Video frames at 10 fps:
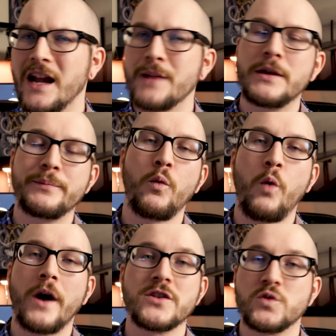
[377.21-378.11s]
a lot of people
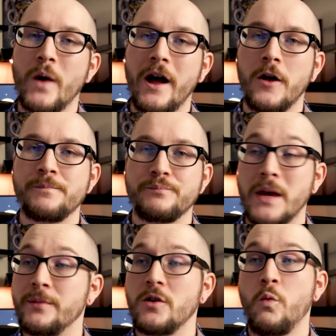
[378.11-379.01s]
want as well.
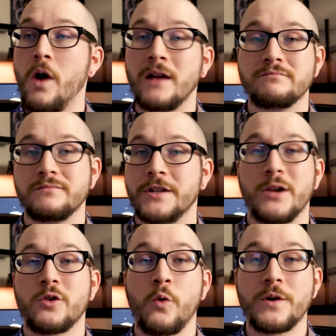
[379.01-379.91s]
Maybe you want, you
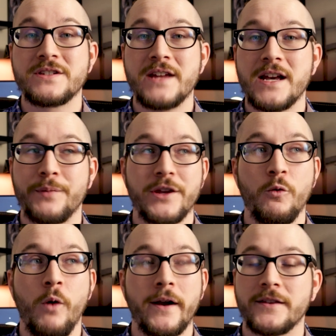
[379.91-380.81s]
know, a corn snake, but
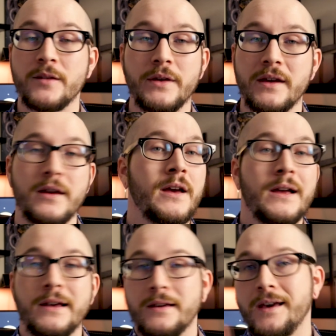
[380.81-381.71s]
you want it to be
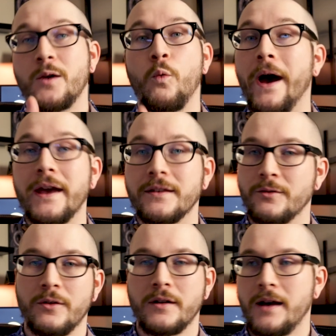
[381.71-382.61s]
kind of
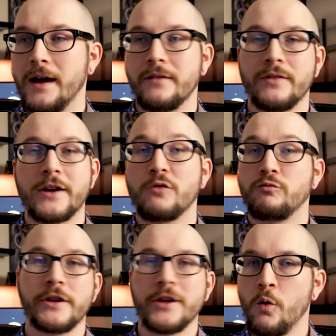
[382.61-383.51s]
white or kind of like
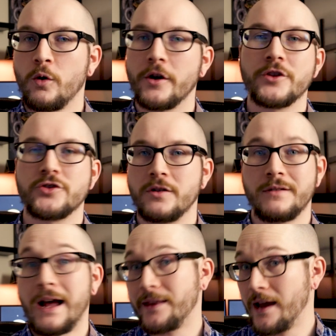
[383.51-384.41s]
really orange or not